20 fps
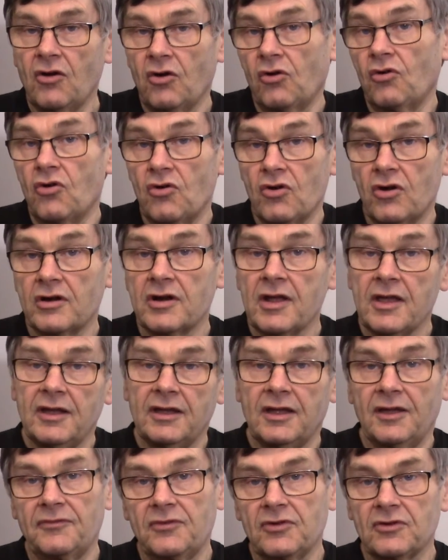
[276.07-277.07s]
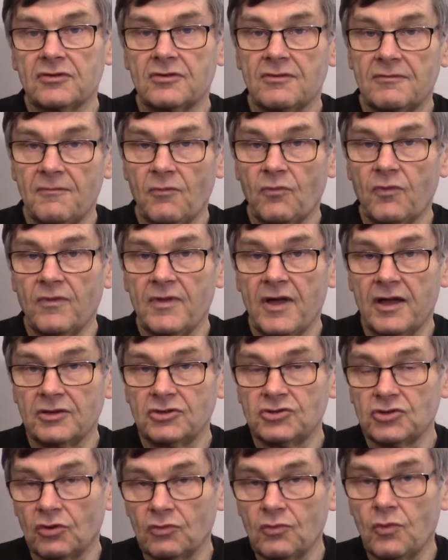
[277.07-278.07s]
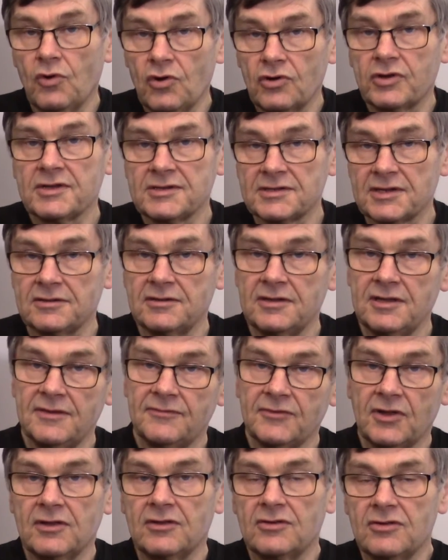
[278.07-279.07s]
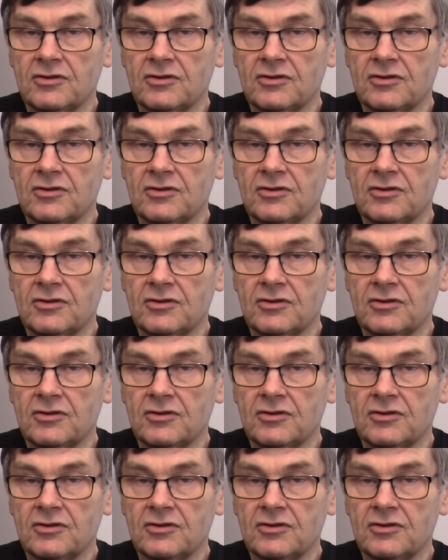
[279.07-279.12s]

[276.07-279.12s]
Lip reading: Or if your jog walk is in the evening,